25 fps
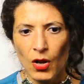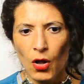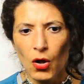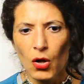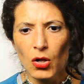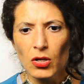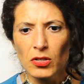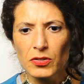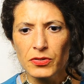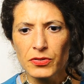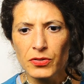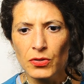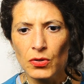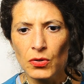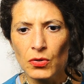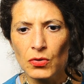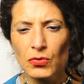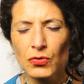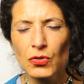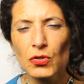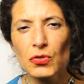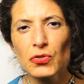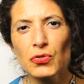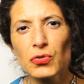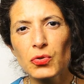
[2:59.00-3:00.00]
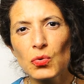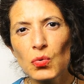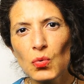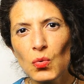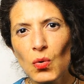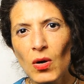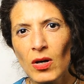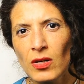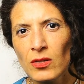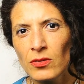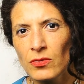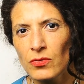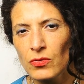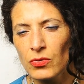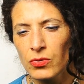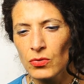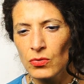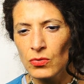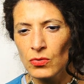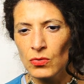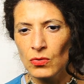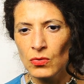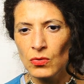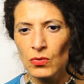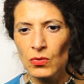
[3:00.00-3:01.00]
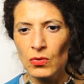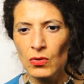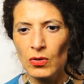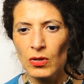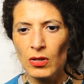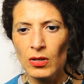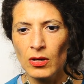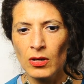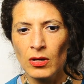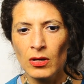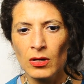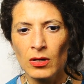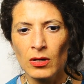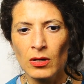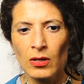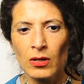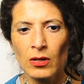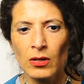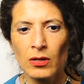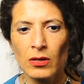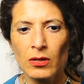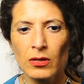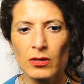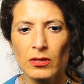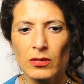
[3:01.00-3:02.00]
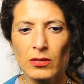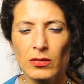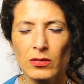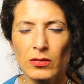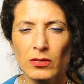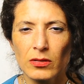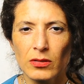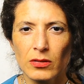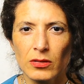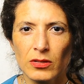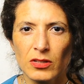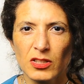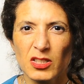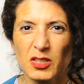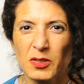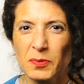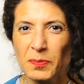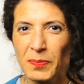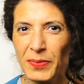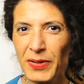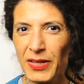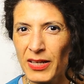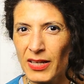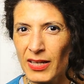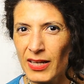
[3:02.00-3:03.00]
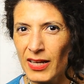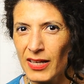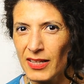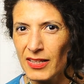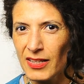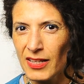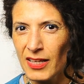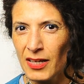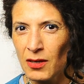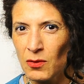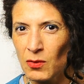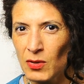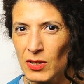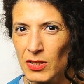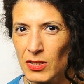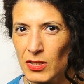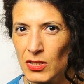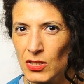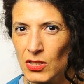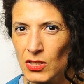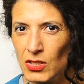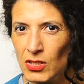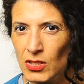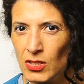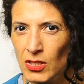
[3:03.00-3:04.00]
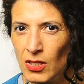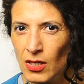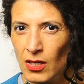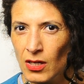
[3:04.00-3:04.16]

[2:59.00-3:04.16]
Also, those who want to speak light language,